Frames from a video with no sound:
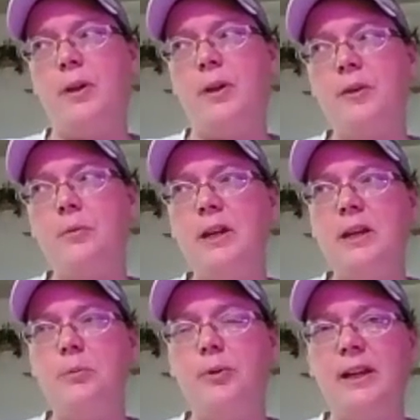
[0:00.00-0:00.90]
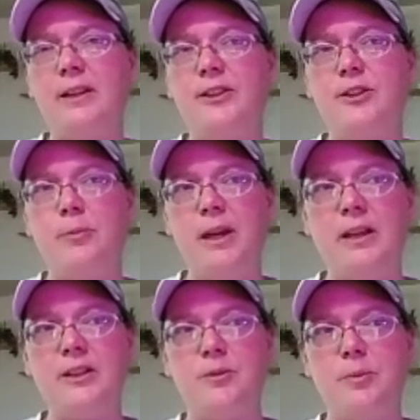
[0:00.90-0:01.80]
But then when he plants the
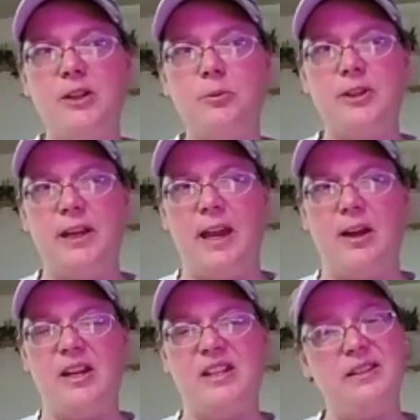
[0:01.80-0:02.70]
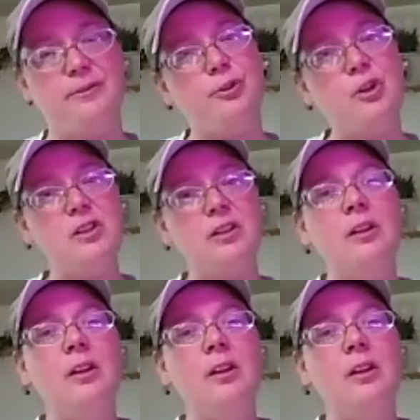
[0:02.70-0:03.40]
beans will take out a different